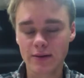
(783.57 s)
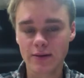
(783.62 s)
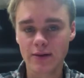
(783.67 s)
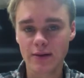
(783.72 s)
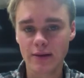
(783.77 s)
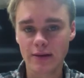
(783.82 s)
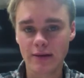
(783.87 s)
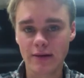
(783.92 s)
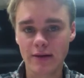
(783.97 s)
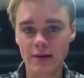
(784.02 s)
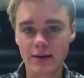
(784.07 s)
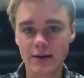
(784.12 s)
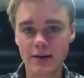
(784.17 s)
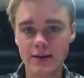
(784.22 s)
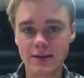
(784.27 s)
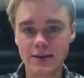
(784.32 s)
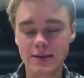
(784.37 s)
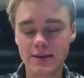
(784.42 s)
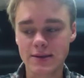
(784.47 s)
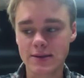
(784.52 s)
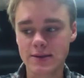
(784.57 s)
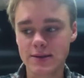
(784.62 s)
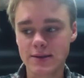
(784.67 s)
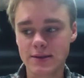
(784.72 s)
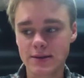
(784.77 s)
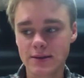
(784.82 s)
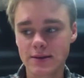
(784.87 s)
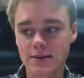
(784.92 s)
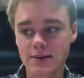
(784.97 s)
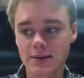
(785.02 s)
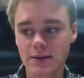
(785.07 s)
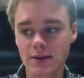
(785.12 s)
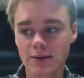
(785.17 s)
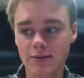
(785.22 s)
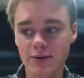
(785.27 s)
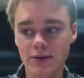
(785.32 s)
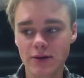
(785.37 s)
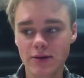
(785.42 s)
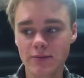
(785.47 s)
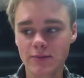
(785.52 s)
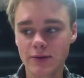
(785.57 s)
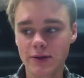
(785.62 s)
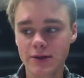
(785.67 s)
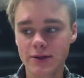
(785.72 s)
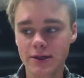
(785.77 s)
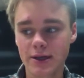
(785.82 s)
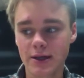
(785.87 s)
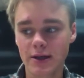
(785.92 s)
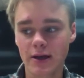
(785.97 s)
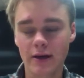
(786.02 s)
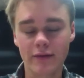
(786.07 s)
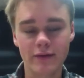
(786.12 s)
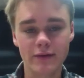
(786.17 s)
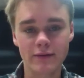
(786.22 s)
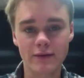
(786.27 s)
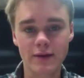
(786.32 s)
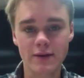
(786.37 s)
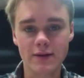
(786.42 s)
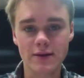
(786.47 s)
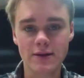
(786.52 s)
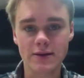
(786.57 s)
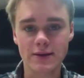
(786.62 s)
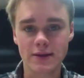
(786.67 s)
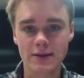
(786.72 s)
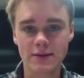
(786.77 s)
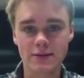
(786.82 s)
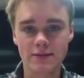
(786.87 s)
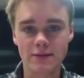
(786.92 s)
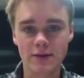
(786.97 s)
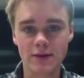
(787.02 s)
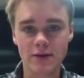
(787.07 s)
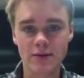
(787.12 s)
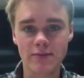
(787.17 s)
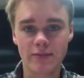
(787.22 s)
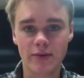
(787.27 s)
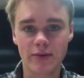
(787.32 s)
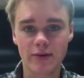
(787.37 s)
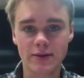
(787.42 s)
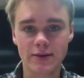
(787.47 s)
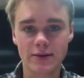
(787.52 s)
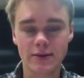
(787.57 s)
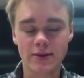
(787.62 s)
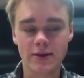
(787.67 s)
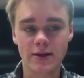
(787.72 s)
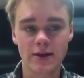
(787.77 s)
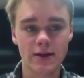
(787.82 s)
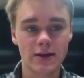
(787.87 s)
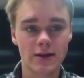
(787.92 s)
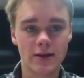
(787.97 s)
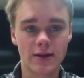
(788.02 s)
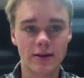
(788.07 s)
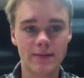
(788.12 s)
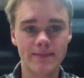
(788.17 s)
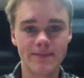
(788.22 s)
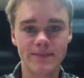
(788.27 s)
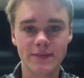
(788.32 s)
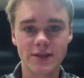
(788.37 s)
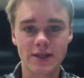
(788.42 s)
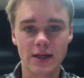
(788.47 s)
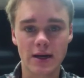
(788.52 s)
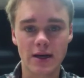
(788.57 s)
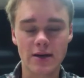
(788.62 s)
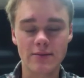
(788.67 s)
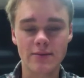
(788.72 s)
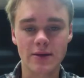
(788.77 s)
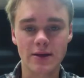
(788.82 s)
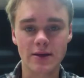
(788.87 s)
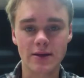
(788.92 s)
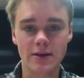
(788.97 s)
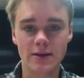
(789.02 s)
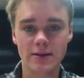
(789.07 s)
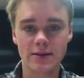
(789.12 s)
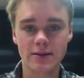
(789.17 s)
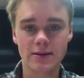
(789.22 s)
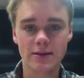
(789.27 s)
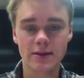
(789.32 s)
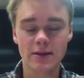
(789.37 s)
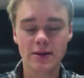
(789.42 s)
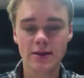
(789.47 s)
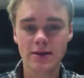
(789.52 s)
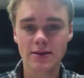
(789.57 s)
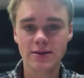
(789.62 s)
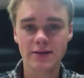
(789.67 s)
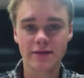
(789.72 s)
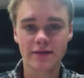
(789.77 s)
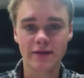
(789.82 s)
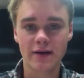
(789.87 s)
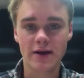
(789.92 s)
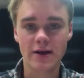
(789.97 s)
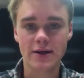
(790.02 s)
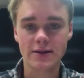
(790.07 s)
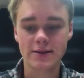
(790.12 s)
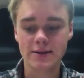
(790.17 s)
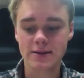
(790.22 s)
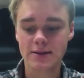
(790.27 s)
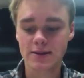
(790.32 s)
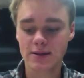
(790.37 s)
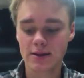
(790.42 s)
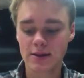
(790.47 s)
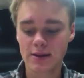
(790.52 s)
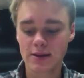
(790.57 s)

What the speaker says: I really appreciate having read this. It's a really important time, and it defines